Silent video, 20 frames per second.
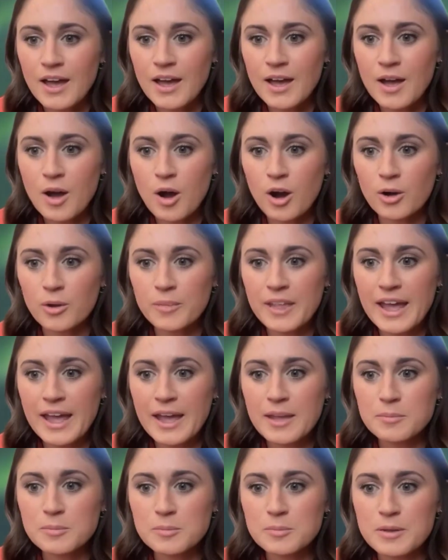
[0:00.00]
are
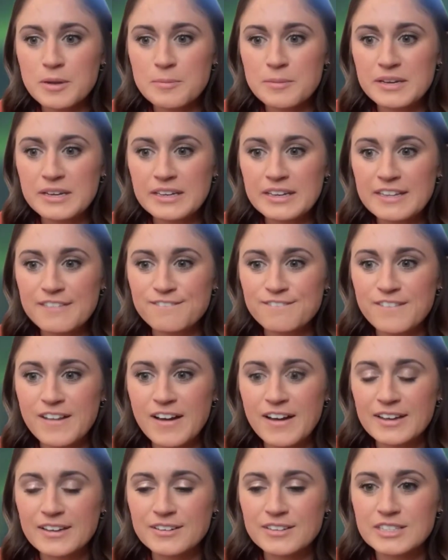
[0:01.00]
we able to put
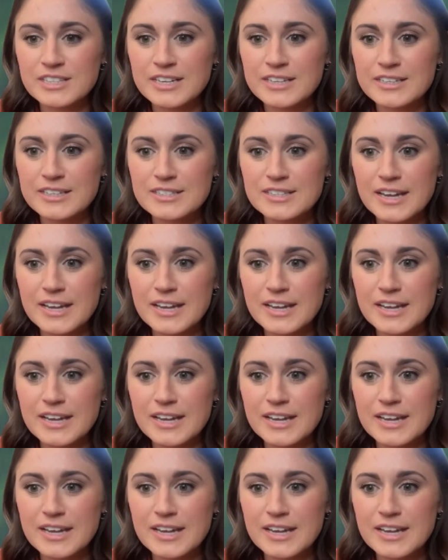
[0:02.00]
PDF files